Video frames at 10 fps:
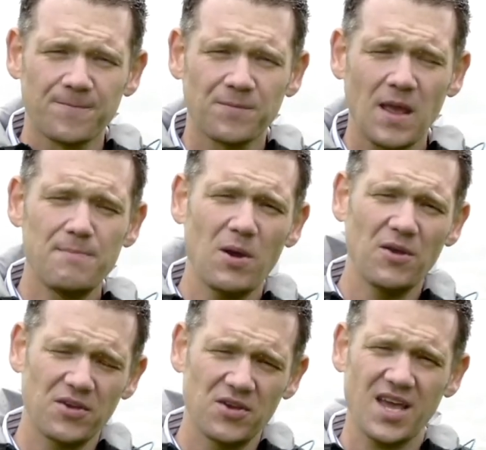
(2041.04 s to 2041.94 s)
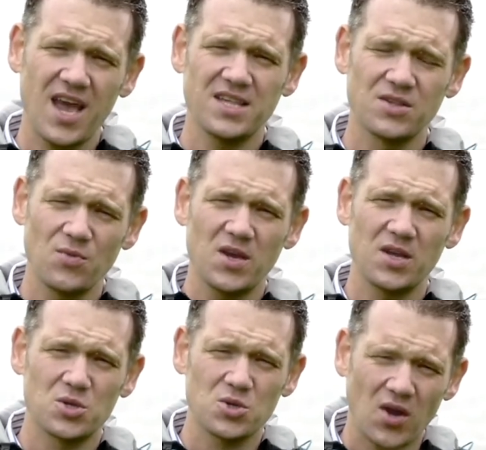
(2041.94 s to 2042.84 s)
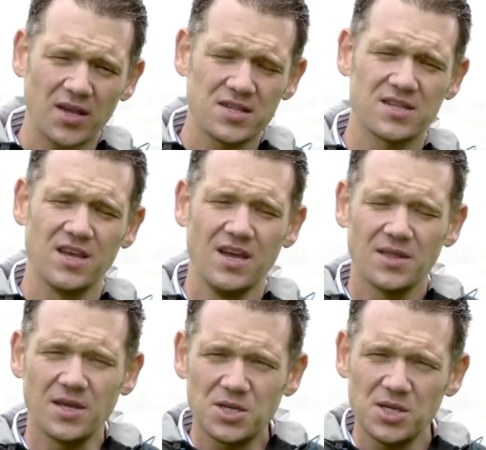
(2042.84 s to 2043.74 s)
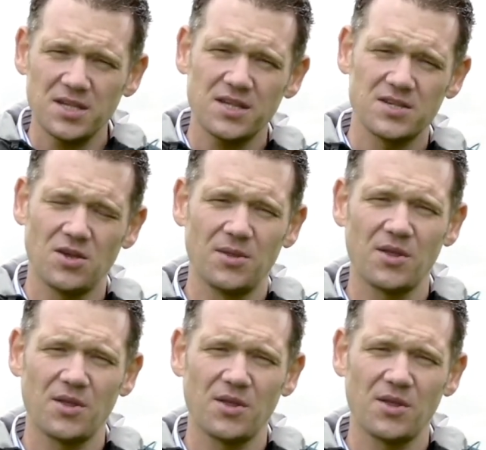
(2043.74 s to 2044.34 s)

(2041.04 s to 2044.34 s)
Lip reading: in both those cases, we can trust that Jesus is on the